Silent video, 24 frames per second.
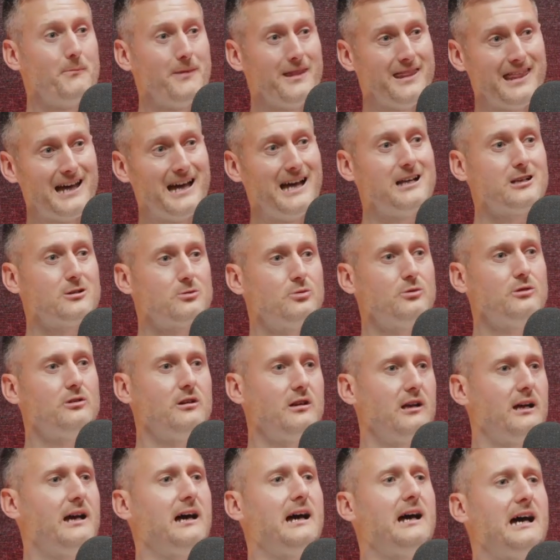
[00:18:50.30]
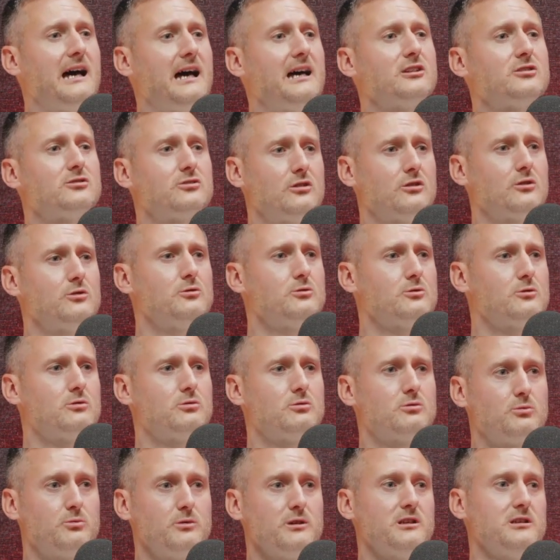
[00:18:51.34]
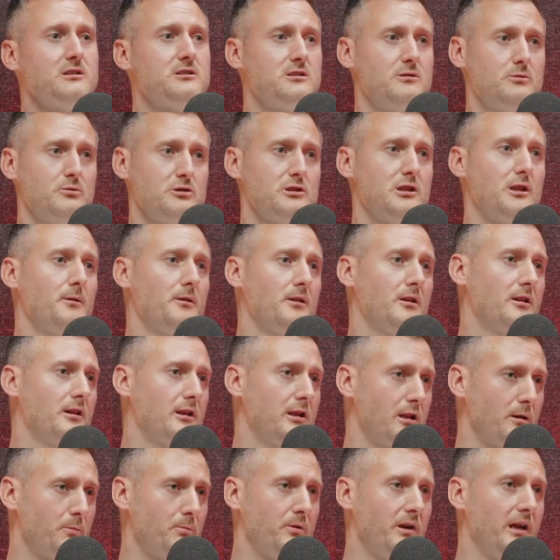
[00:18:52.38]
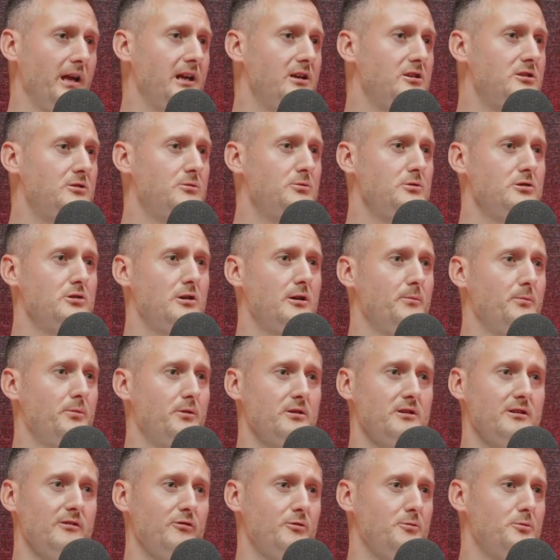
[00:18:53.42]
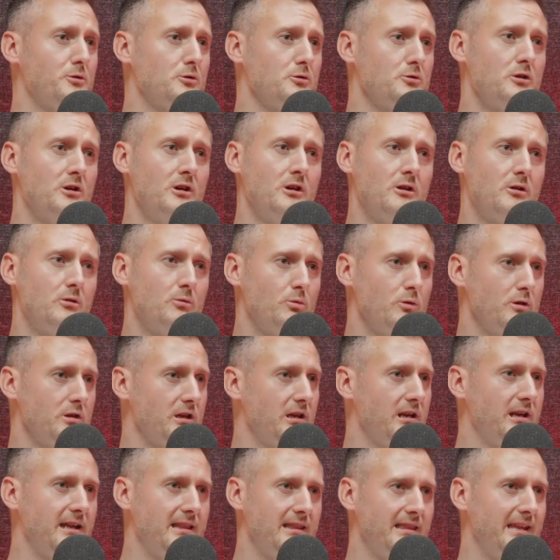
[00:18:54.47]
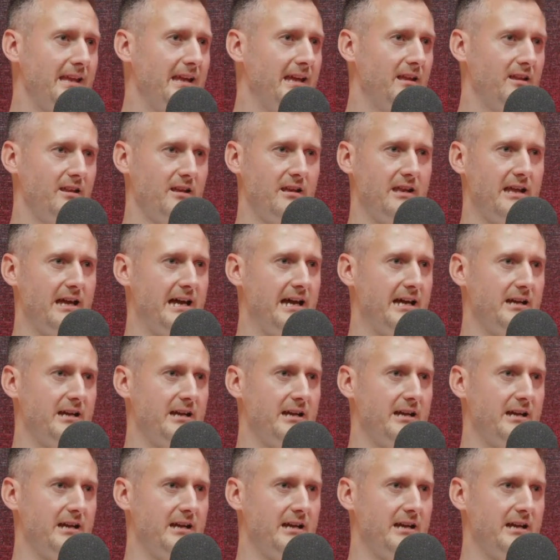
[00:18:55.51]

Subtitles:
But that's where I struggled, because it was the pressure was unbelievable when you're in debt like that.